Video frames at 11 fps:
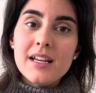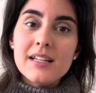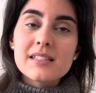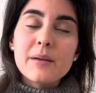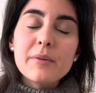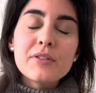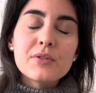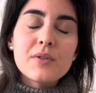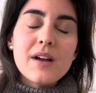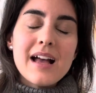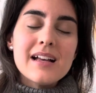it's coming
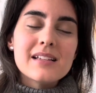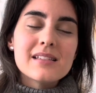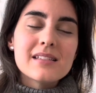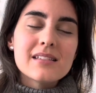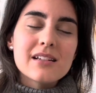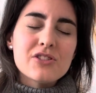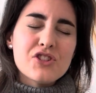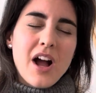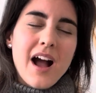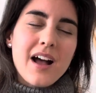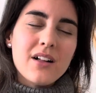through as a
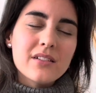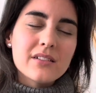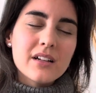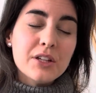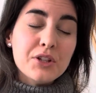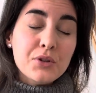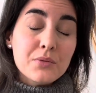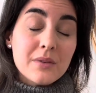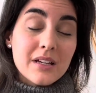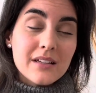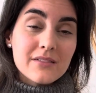child, a
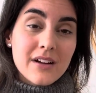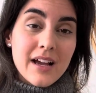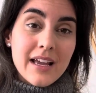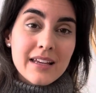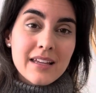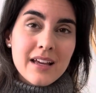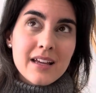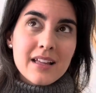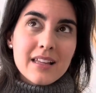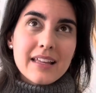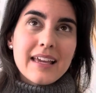human, right?
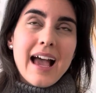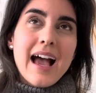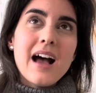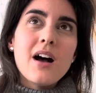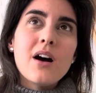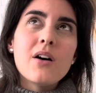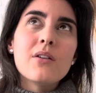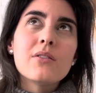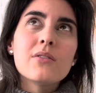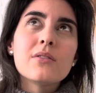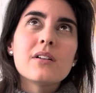Like
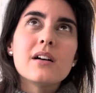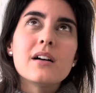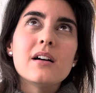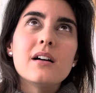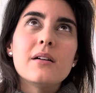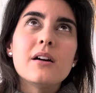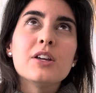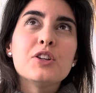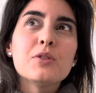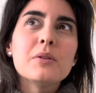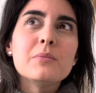how a
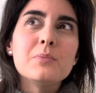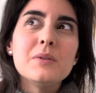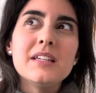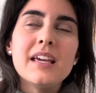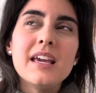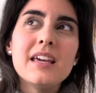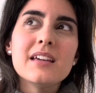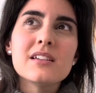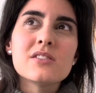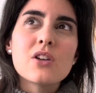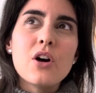human being
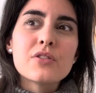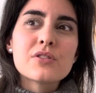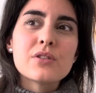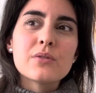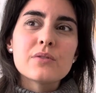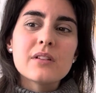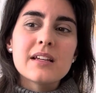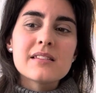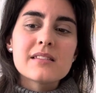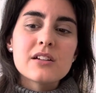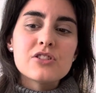is also like
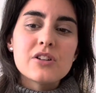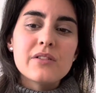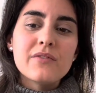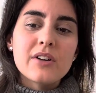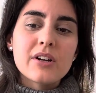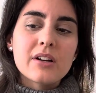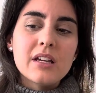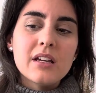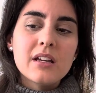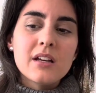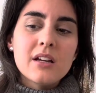such a very